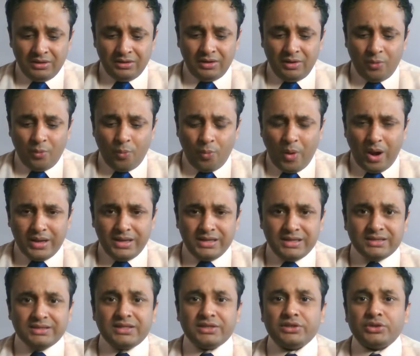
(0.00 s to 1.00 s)
Now, why
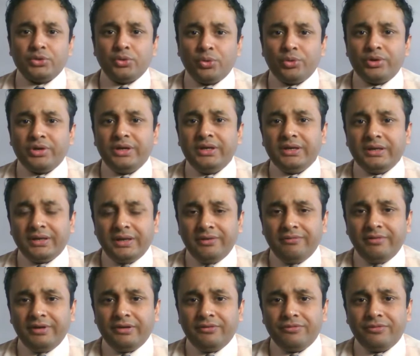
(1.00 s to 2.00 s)
is the story
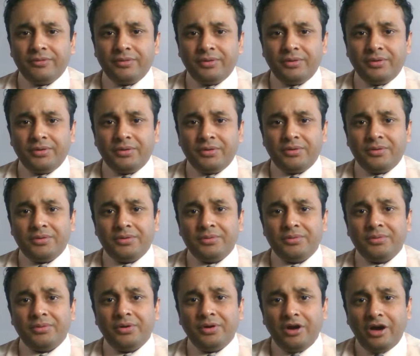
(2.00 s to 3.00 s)
relevant for
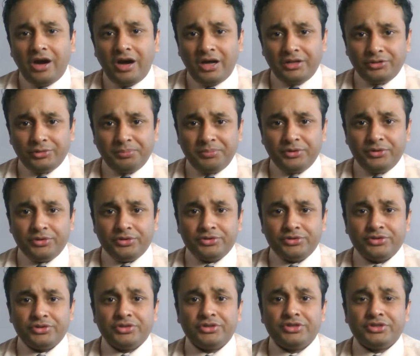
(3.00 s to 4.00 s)

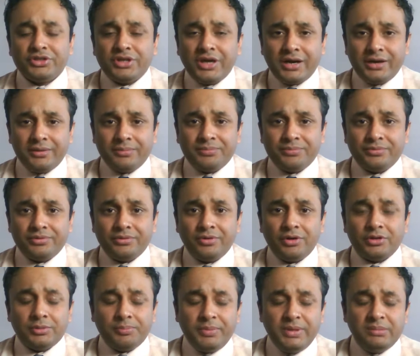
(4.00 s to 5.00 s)
entrepreneurs, startups,
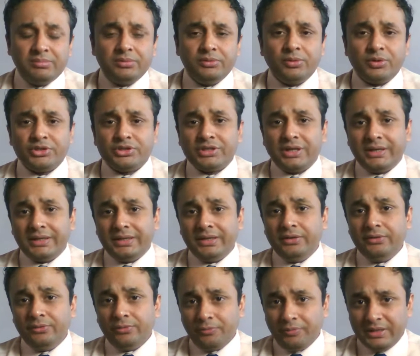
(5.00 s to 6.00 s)
or the people who are starting a
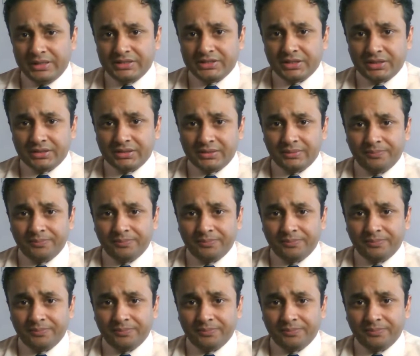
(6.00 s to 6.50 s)
new venture?